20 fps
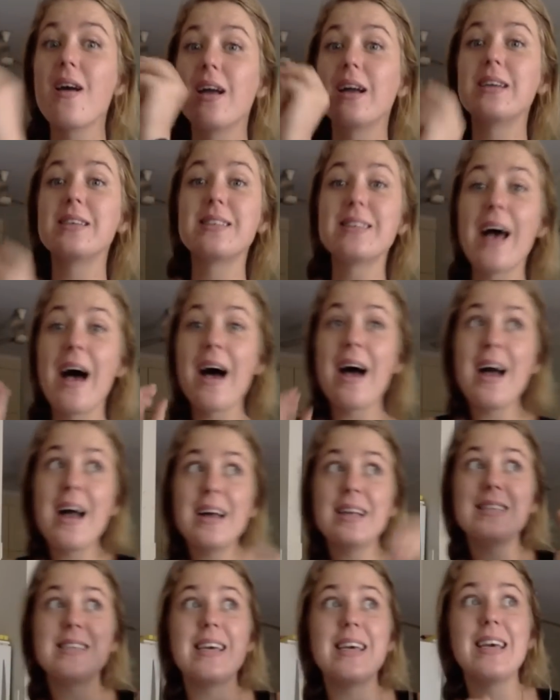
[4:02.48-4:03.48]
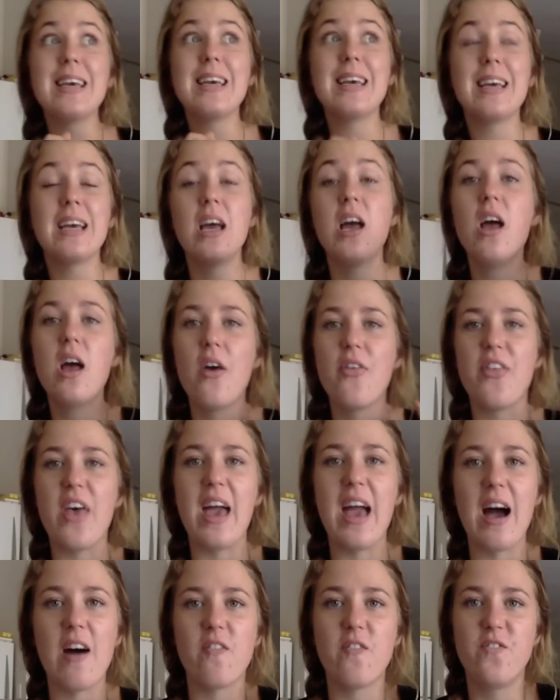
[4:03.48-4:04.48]
exciting.
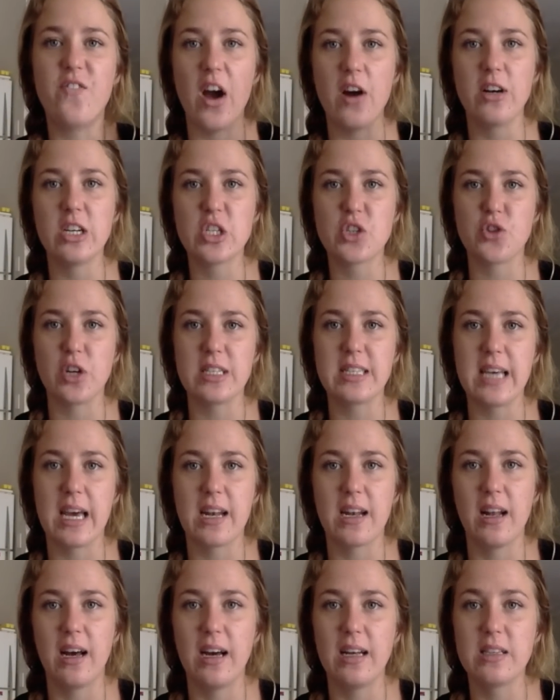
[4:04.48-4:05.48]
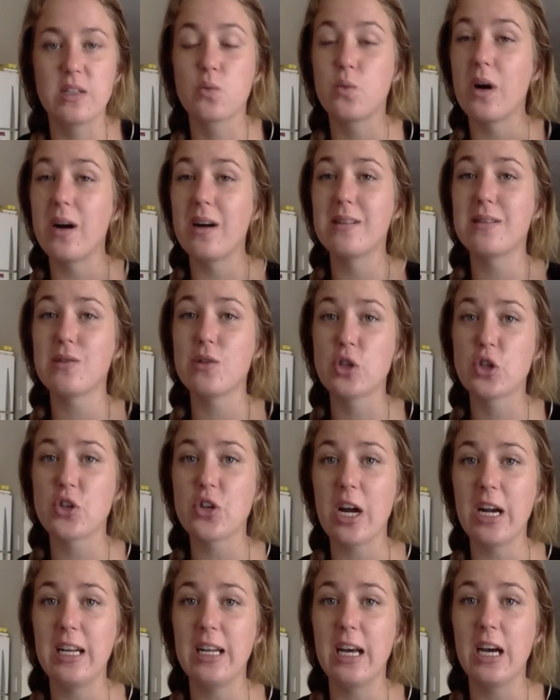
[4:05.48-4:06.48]
They have very strict deadlines. Whereas
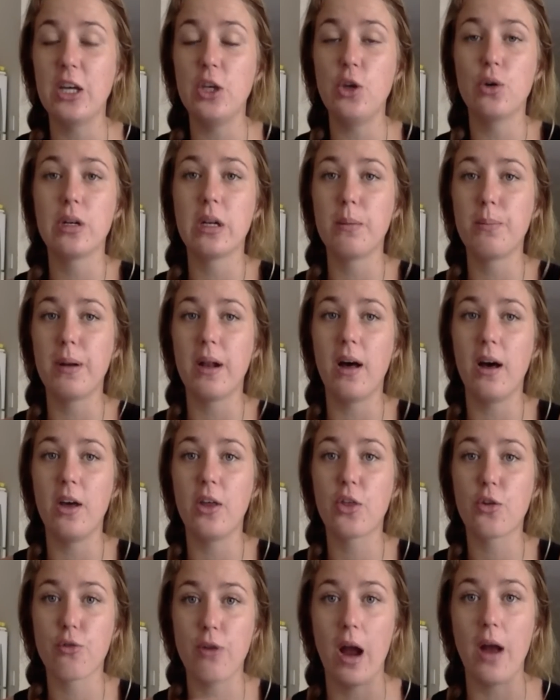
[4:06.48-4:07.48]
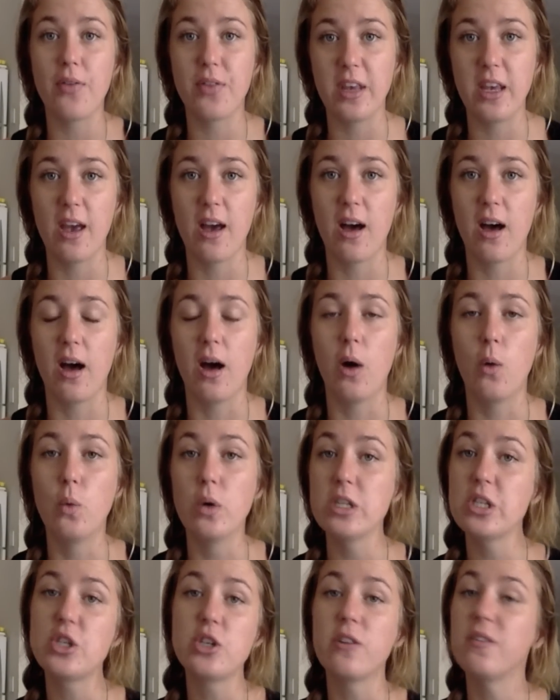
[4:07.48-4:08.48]
Australia, you can apply throughout the year.
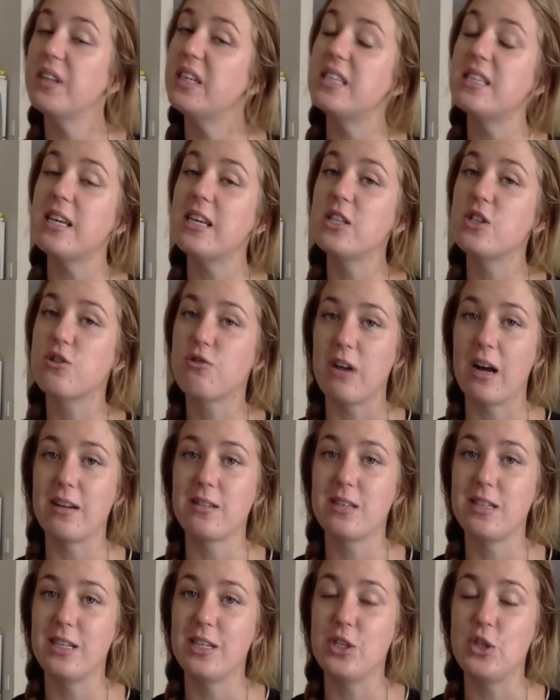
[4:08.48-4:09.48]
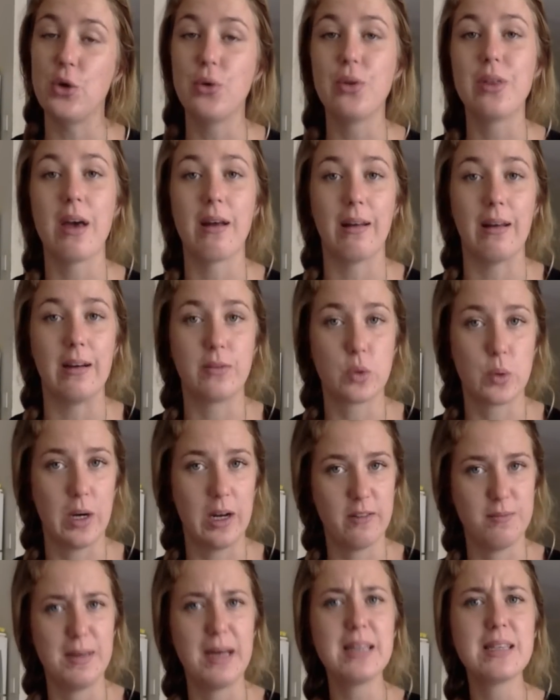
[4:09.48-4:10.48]
Once your visa is granted, you then have
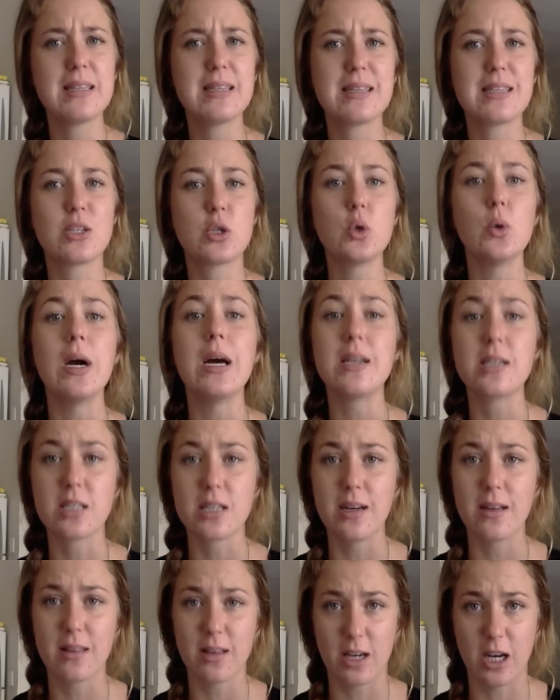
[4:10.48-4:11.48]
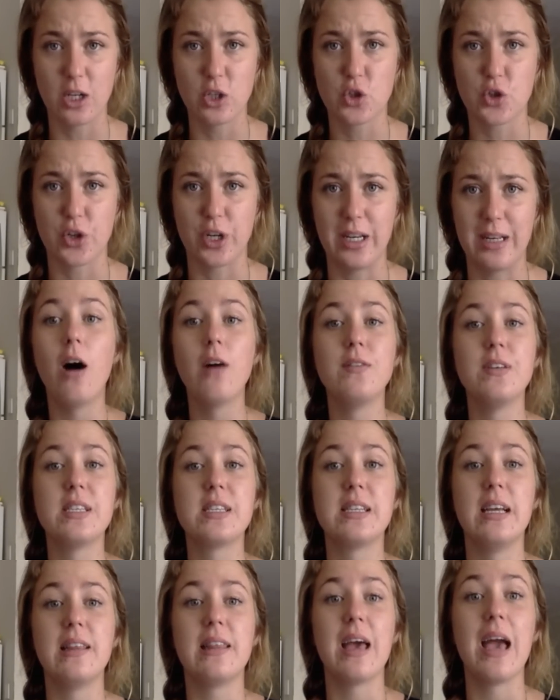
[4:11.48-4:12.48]
12 months to enter the country.
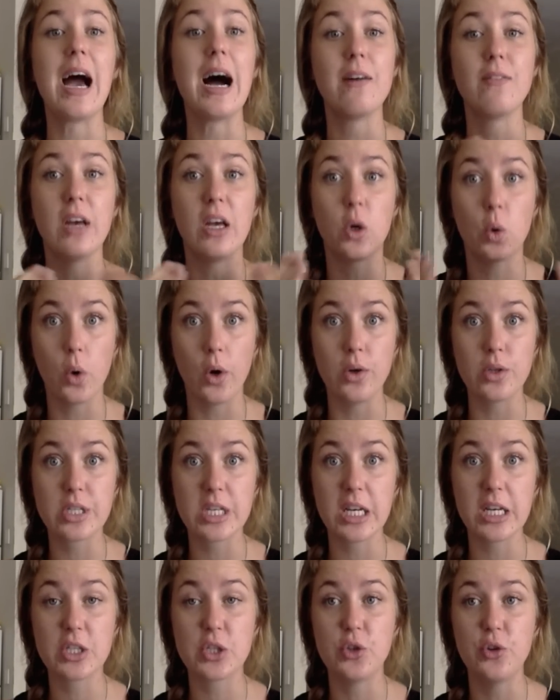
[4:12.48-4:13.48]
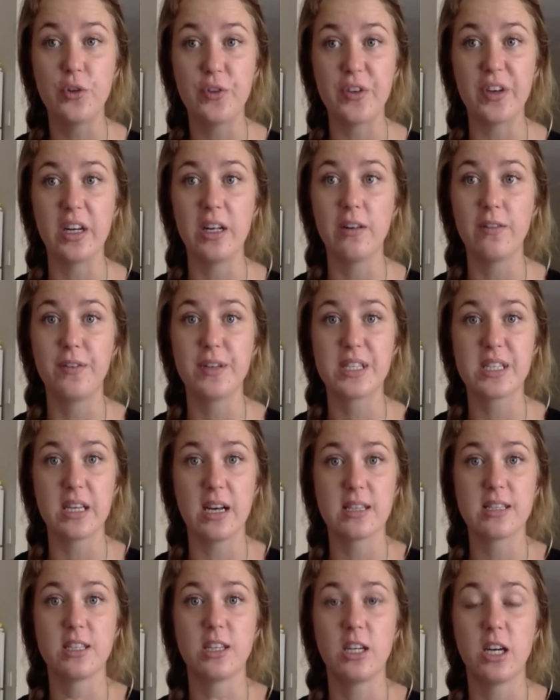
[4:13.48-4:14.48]
Obviously, they have a quota to fill for
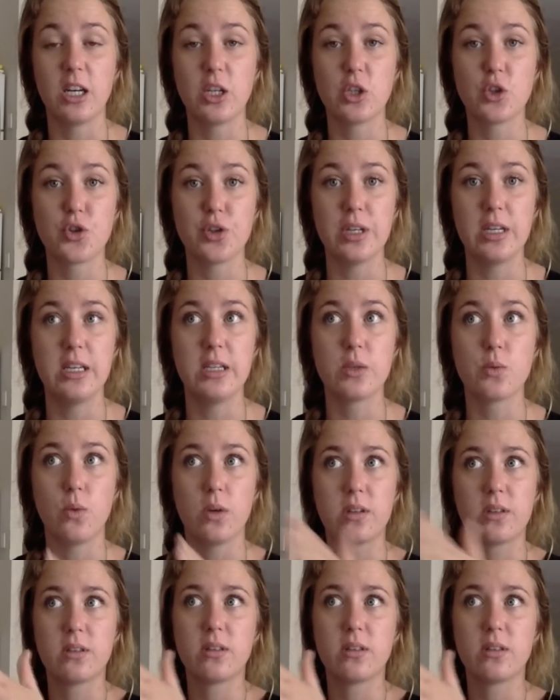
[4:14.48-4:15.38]
certain countries, what